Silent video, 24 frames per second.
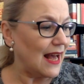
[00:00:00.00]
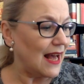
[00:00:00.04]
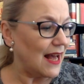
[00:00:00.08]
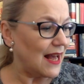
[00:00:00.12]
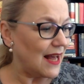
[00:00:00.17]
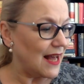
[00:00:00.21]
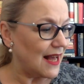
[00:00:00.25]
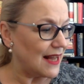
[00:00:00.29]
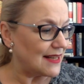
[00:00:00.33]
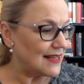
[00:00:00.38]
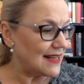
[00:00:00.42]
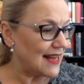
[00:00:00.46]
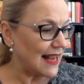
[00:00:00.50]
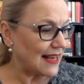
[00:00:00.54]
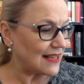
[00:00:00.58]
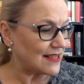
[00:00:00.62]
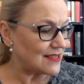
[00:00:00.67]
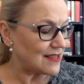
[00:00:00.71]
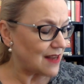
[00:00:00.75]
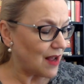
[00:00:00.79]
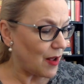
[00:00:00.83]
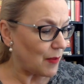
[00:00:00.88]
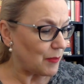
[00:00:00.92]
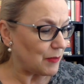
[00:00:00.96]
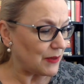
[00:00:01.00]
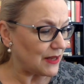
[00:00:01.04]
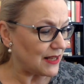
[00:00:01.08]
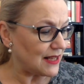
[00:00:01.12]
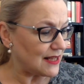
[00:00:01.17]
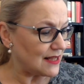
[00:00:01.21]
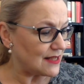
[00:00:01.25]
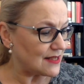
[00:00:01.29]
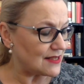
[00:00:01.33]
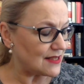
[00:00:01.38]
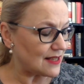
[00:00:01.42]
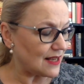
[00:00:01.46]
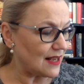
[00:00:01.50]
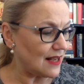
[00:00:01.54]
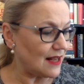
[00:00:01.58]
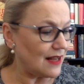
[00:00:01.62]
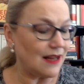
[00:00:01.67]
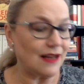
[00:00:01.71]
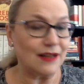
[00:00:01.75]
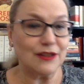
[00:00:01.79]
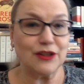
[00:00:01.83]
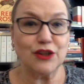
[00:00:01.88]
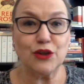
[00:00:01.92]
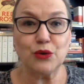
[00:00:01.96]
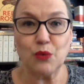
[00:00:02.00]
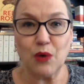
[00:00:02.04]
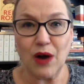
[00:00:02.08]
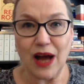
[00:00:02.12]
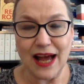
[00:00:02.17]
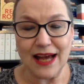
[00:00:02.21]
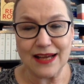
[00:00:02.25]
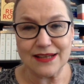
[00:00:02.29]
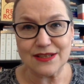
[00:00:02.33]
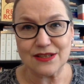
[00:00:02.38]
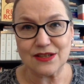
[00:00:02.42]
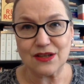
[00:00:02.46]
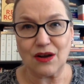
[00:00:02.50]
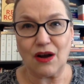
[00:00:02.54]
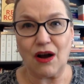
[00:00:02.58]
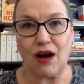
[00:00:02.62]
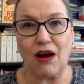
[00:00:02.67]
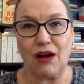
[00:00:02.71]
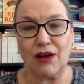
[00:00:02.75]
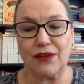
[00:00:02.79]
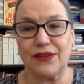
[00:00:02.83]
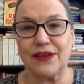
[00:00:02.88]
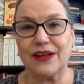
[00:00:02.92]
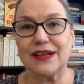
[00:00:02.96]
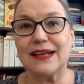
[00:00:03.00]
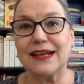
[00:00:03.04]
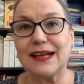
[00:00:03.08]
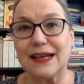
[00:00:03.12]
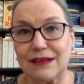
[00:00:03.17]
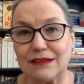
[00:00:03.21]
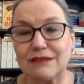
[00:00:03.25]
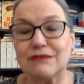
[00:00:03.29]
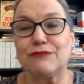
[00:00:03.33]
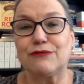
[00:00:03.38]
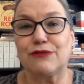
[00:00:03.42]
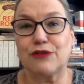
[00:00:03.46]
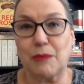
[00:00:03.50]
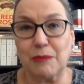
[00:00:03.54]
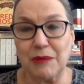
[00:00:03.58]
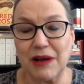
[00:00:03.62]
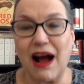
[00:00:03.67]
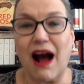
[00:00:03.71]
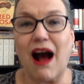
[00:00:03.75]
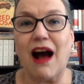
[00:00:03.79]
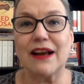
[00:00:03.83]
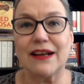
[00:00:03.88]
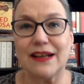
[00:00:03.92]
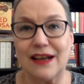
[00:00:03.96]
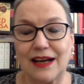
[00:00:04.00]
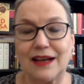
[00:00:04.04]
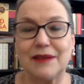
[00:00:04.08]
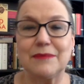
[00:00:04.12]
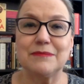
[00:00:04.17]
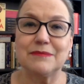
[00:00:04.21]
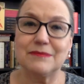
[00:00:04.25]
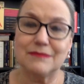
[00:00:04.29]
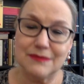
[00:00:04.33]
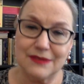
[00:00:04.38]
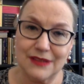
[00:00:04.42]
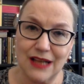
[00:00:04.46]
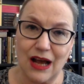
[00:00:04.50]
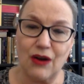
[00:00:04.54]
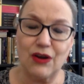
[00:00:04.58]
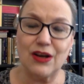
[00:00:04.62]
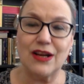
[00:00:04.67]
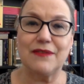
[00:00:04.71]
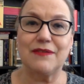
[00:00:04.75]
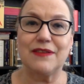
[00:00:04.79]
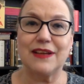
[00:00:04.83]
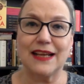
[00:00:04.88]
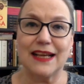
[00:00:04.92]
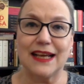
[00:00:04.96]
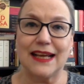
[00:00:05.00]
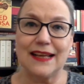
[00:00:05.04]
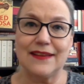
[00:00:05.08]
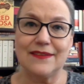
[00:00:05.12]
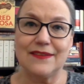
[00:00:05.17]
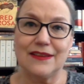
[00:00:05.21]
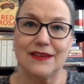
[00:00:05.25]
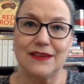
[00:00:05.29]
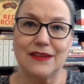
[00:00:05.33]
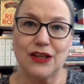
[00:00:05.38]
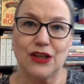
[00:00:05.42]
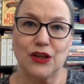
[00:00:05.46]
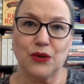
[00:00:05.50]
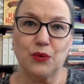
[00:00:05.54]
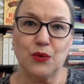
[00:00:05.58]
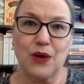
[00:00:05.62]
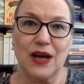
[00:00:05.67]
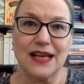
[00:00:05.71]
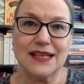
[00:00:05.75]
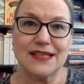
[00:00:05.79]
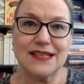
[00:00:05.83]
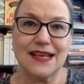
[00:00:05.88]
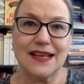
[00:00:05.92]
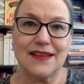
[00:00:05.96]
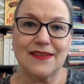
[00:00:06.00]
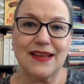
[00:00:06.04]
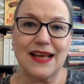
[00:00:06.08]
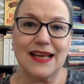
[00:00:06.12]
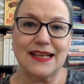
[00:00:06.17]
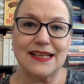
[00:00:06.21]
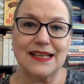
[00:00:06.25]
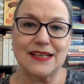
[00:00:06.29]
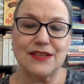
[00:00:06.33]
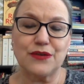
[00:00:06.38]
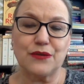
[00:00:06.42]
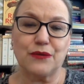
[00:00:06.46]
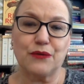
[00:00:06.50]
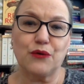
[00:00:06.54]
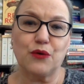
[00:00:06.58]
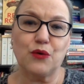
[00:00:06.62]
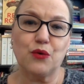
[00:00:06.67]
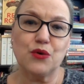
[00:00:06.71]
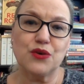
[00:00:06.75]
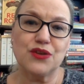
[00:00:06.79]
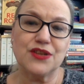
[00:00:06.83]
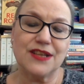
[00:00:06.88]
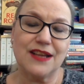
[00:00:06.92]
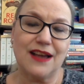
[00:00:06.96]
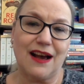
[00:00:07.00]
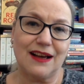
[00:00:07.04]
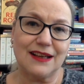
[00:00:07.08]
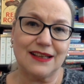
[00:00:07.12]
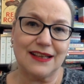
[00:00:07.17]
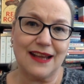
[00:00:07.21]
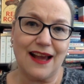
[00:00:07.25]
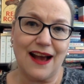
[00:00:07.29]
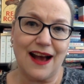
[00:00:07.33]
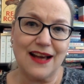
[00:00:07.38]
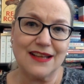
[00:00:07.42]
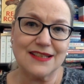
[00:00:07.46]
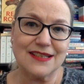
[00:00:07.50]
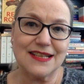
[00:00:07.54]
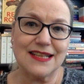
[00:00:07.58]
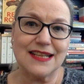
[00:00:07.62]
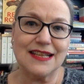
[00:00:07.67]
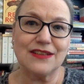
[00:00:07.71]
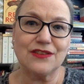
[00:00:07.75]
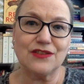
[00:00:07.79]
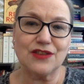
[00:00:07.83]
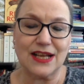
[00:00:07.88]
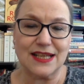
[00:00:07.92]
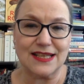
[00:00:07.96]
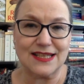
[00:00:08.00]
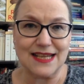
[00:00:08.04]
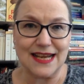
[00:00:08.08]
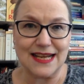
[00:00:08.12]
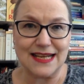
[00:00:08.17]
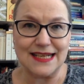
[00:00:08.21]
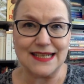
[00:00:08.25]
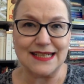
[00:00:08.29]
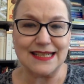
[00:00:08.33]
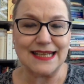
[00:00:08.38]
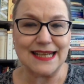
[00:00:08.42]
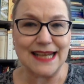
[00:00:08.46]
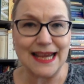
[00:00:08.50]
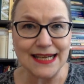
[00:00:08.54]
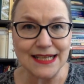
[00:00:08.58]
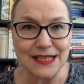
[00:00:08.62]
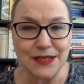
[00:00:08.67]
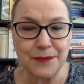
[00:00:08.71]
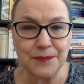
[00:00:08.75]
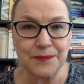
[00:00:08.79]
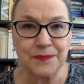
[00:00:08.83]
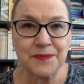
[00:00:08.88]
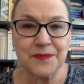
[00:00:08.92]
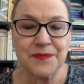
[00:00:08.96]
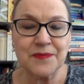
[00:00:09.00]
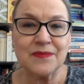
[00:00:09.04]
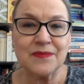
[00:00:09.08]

Next up is a U.S. author from Ghana, now living in the U.S. And that is, of course, Yagyazi, Transcendent Kingdom,